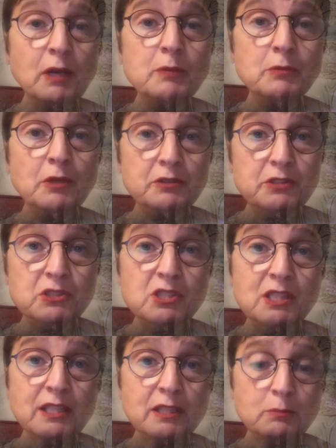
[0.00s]
if my mother
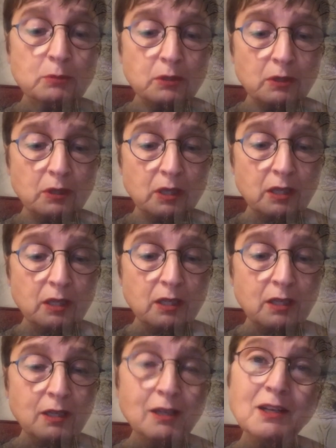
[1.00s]
sleep,
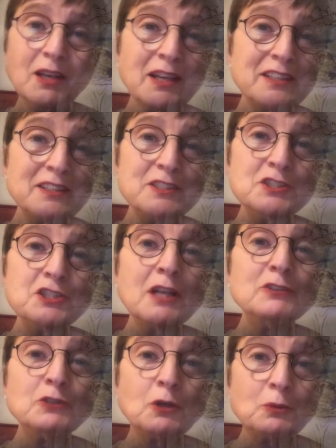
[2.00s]
Lyca
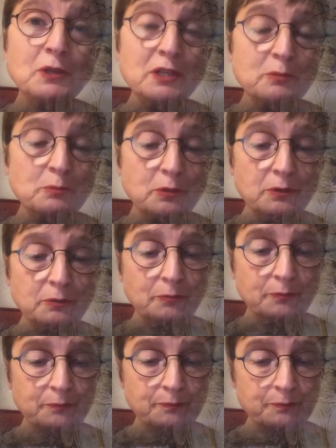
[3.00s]
shall not
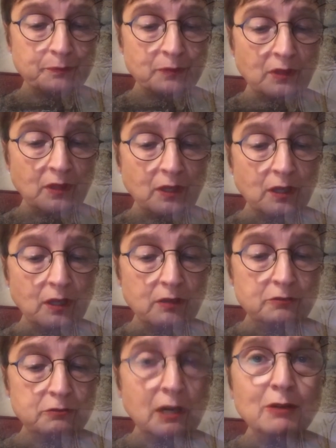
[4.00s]

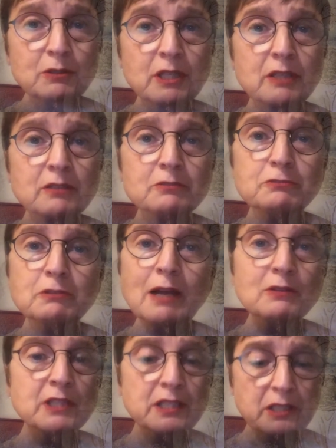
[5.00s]
weep. Frowning,
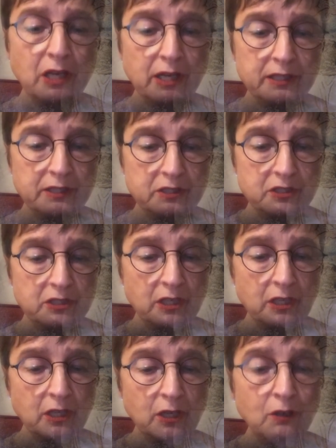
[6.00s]
frowning night,
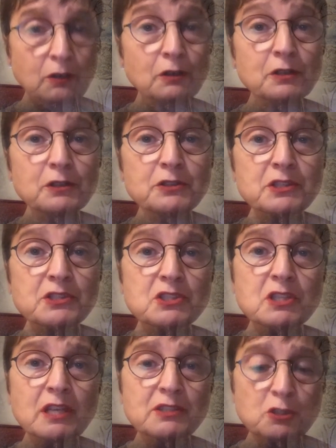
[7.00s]
o'er
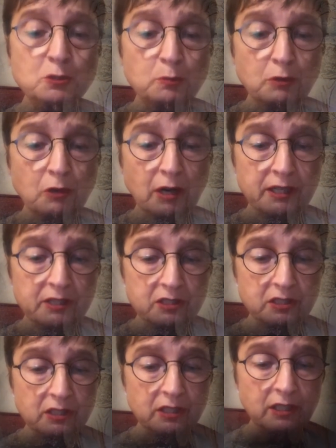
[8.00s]
this desert
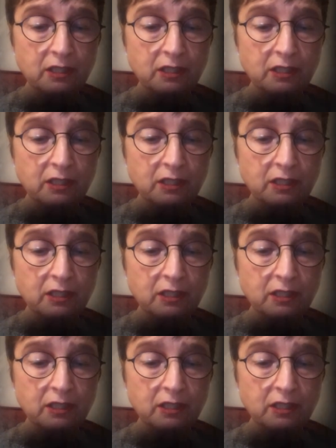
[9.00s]
bright,